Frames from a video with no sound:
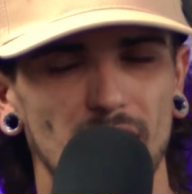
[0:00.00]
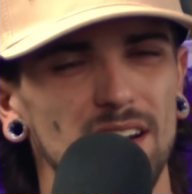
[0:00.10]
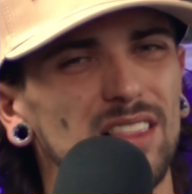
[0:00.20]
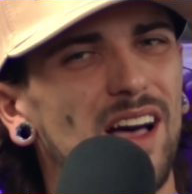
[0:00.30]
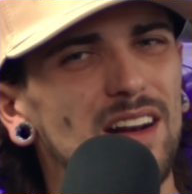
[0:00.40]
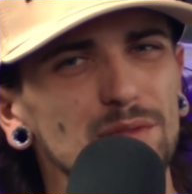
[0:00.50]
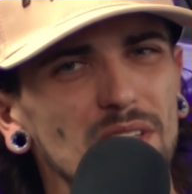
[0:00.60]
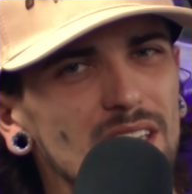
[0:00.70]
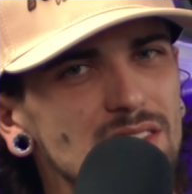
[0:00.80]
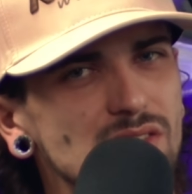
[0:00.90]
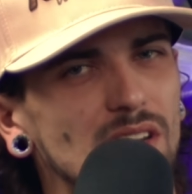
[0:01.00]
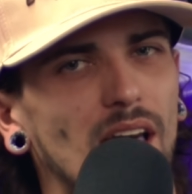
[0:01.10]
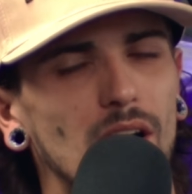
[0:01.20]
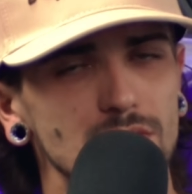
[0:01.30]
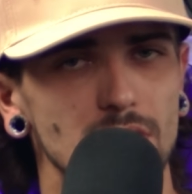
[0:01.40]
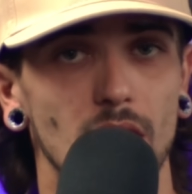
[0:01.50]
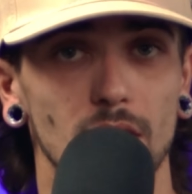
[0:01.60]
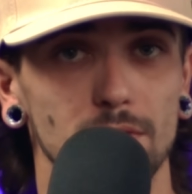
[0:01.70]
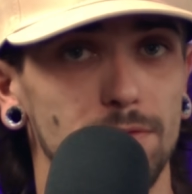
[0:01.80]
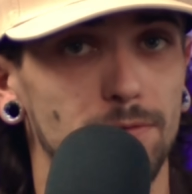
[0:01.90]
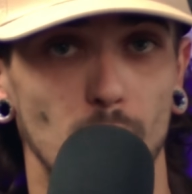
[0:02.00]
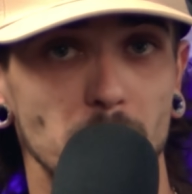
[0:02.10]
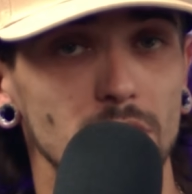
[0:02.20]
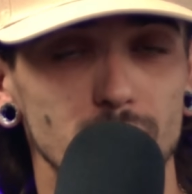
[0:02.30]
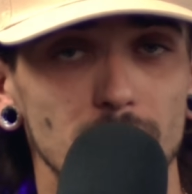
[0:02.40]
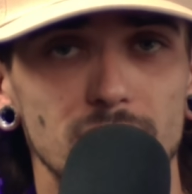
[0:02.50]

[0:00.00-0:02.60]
and a lot of the ins and outs of Formula Drift